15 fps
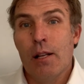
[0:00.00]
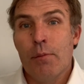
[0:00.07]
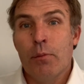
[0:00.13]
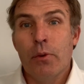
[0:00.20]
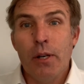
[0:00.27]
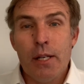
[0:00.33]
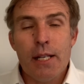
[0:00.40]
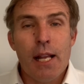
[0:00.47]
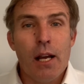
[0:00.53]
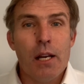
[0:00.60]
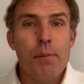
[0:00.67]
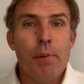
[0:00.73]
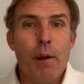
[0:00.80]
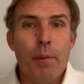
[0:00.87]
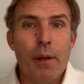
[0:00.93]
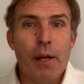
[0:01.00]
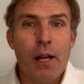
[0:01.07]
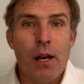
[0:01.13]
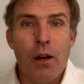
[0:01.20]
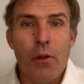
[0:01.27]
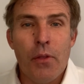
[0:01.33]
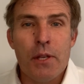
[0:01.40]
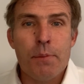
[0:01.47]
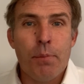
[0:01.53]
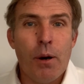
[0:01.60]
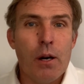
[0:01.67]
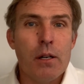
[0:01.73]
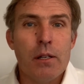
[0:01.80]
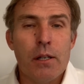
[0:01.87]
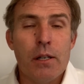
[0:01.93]
Marin County Public Health has
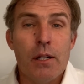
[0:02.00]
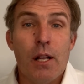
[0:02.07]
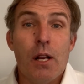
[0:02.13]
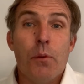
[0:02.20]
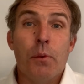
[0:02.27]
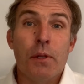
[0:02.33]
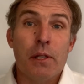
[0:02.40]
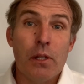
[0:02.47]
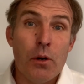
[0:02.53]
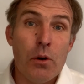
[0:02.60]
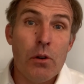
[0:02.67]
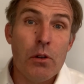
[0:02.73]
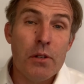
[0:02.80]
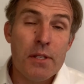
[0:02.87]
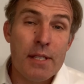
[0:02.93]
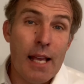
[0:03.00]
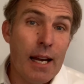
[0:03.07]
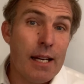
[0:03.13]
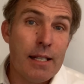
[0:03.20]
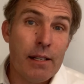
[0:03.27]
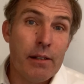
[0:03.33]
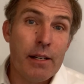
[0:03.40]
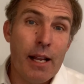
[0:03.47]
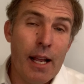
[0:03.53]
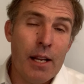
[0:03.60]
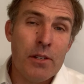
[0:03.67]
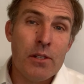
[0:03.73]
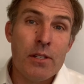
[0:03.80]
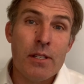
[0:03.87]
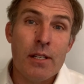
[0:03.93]
partnered with local sanitary
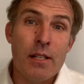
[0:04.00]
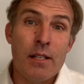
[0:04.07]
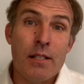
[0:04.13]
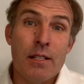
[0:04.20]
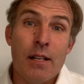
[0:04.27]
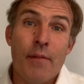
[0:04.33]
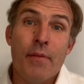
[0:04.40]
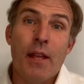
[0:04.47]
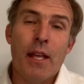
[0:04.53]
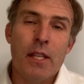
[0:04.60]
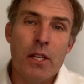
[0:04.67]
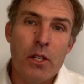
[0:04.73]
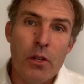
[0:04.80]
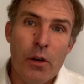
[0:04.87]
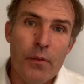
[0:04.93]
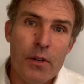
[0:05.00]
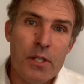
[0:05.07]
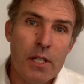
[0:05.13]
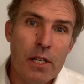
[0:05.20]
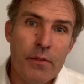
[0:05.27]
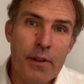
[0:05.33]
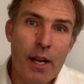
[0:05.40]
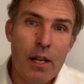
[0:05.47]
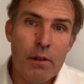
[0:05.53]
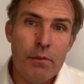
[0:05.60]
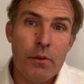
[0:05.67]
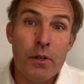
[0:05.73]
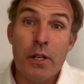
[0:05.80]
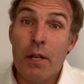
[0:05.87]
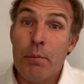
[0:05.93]
agencies and the University of
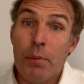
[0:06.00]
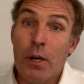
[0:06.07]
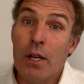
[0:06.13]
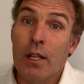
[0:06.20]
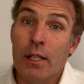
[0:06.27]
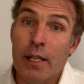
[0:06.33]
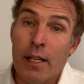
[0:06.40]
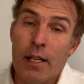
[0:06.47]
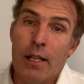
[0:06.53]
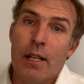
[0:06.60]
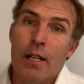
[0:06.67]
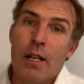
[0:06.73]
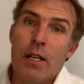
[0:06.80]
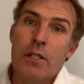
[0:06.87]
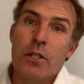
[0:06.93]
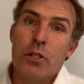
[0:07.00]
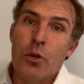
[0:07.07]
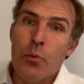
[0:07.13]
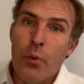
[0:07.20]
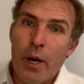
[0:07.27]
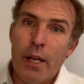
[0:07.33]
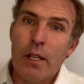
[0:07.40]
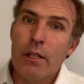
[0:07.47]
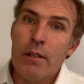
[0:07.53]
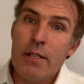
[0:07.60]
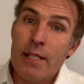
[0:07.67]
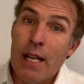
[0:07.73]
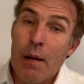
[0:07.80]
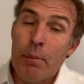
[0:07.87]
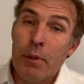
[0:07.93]
California at Berkeley to do regular
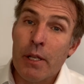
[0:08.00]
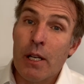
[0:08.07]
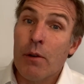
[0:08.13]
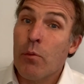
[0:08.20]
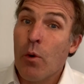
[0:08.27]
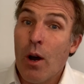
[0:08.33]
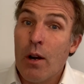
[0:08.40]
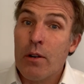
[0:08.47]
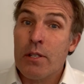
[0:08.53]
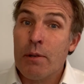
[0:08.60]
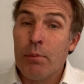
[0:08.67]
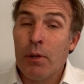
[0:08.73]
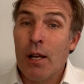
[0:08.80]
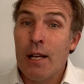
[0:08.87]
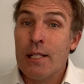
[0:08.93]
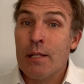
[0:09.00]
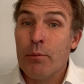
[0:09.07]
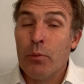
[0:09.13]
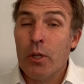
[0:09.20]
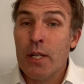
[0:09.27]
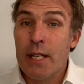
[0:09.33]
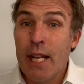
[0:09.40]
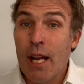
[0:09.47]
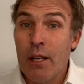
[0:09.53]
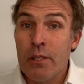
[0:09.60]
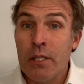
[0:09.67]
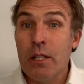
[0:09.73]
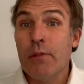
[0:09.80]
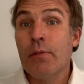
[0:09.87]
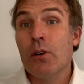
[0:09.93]
sampling of water supplies in Marin
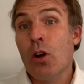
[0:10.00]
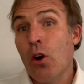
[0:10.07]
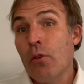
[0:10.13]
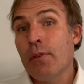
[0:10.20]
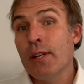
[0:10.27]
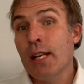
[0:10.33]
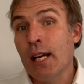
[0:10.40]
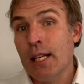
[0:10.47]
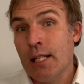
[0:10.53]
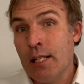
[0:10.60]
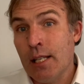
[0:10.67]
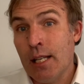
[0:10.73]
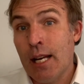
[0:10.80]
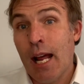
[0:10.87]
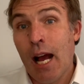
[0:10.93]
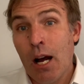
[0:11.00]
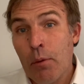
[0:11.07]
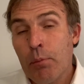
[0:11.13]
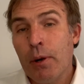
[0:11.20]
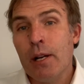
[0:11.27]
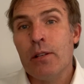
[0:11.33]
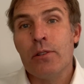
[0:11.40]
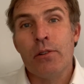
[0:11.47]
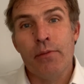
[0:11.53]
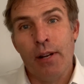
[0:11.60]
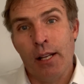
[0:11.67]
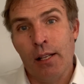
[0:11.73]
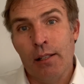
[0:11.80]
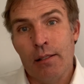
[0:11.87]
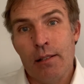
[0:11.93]
County for COVID-19 outbreak
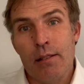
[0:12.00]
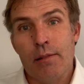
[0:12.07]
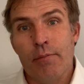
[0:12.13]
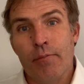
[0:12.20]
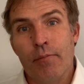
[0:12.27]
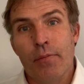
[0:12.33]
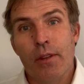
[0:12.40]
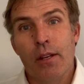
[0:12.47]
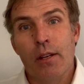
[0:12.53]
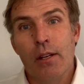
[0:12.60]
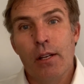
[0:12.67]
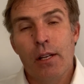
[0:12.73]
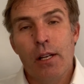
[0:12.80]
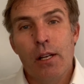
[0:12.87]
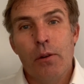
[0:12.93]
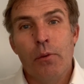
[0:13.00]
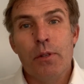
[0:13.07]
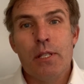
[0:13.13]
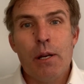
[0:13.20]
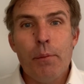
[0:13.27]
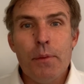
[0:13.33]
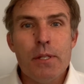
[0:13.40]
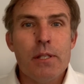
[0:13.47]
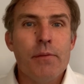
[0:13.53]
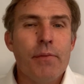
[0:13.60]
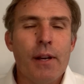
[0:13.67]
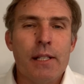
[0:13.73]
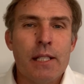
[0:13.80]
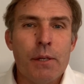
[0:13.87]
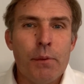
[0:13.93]
surveillance. When someone's
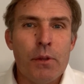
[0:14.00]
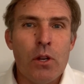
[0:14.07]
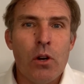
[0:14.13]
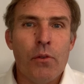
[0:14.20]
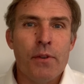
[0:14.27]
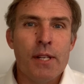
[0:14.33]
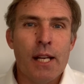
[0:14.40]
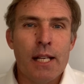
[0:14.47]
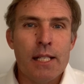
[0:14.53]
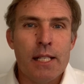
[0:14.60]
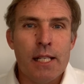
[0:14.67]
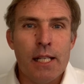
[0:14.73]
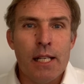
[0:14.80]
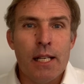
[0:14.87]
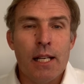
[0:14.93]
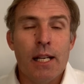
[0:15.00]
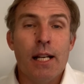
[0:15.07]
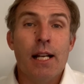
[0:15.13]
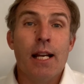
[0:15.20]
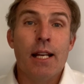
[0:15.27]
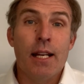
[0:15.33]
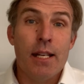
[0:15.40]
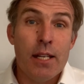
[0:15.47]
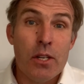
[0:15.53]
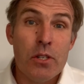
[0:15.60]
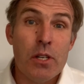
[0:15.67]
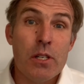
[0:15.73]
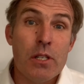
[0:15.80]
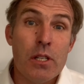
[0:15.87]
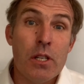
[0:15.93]
infected with COVID-19, in
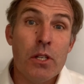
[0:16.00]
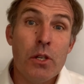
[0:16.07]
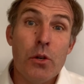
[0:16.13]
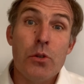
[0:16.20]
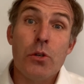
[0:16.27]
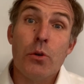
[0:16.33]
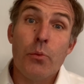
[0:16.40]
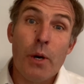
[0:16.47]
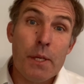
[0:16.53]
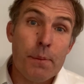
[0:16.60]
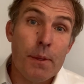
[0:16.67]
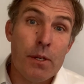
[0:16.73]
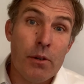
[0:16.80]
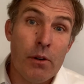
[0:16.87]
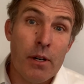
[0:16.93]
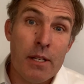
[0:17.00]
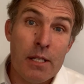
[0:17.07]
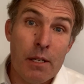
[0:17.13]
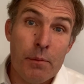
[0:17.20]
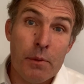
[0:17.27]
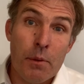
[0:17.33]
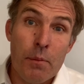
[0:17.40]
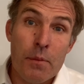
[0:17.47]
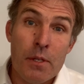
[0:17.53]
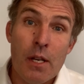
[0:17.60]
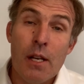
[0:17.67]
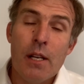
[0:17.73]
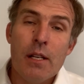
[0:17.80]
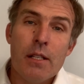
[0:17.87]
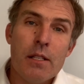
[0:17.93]
addition to the usual respiratory symptoms,
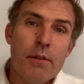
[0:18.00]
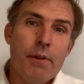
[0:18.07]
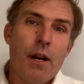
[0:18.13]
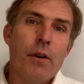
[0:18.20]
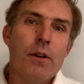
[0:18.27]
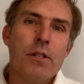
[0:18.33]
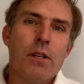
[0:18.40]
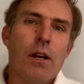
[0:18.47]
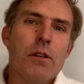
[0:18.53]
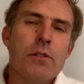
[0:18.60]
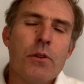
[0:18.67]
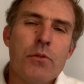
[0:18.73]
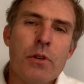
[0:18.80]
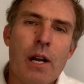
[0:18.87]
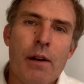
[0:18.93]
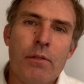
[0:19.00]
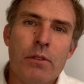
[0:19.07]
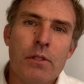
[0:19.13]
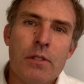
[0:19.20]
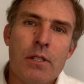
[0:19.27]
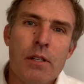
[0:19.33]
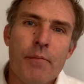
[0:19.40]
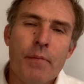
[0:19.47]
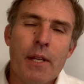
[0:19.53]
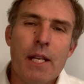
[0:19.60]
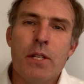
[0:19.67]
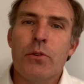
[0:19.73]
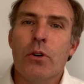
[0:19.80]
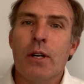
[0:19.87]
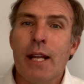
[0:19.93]
the virus also travels
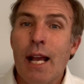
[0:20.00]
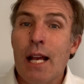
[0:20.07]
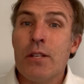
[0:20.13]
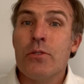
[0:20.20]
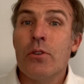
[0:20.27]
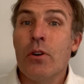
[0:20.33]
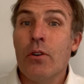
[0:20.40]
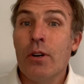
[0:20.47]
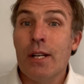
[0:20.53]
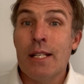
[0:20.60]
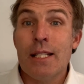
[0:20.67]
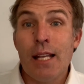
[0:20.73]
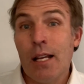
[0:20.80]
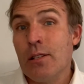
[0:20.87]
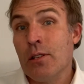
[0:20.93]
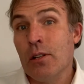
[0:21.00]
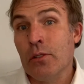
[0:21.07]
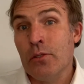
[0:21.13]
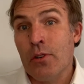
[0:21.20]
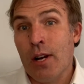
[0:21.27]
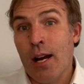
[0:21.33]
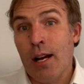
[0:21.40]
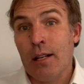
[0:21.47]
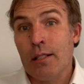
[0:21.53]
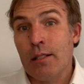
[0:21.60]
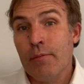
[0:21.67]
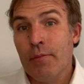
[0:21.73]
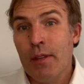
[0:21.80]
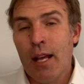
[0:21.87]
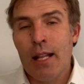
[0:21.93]
into our gastrointestinal tract
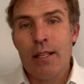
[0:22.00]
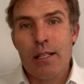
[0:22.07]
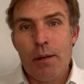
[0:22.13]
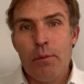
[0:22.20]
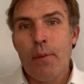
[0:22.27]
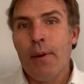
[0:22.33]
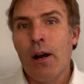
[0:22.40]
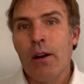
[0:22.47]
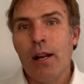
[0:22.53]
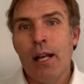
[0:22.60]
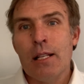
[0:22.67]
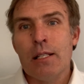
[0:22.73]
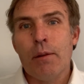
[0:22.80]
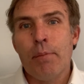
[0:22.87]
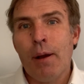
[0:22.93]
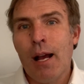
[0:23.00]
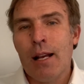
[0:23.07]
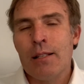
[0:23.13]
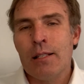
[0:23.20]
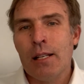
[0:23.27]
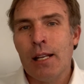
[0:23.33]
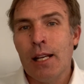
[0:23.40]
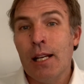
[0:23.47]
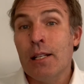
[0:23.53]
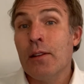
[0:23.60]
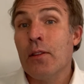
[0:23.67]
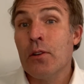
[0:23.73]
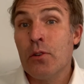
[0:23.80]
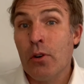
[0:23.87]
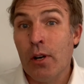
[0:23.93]
and some amount ends up passing into
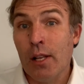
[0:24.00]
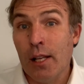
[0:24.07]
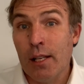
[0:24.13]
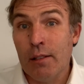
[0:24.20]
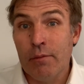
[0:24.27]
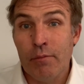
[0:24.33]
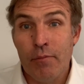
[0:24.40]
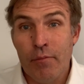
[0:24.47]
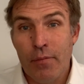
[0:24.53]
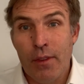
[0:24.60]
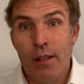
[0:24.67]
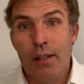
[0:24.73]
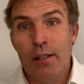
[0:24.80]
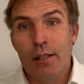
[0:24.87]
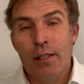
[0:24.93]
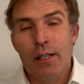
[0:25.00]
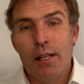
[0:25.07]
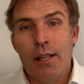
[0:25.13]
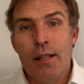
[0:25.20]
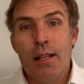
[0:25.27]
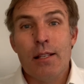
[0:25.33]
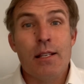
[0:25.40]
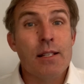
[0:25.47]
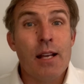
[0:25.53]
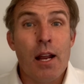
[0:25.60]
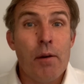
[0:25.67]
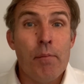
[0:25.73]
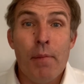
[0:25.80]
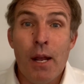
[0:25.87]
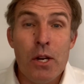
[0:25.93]
the toilet. This is not
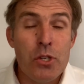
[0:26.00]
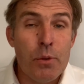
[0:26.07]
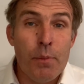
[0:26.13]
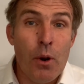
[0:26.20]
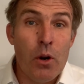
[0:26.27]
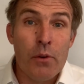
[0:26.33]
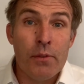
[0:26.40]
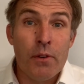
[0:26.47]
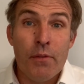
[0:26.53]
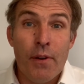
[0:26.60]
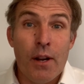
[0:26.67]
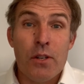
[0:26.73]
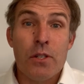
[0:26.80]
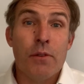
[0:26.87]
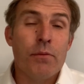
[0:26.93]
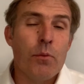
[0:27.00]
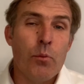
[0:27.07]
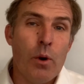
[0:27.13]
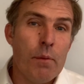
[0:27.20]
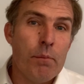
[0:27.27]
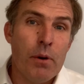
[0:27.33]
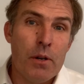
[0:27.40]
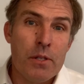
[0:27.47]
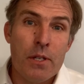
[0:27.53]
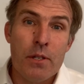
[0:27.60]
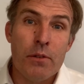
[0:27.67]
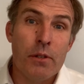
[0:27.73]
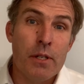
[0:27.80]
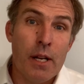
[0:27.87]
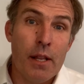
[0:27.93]
a major mode of infection from one person
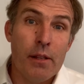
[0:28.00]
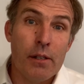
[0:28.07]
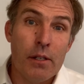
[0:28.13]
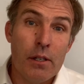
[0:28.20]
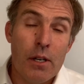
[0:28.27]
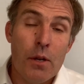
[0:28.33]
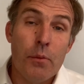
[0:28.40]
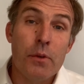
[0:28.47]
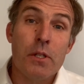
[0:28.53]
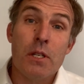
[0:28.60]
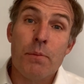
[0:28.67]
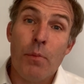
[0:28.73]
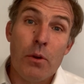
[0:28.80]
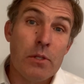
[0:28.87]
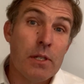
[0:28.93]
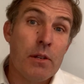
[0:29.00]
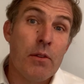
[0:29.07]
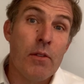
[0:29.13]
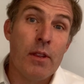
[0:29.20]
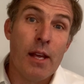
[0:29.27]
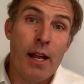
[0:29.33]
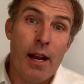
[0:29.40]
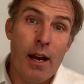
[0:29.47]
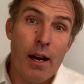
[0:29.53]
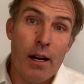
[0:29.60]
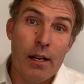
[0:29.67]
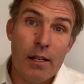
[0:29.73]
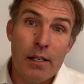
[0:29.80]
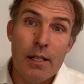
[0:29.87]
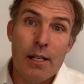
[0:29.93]
to another, which is mostly through the air,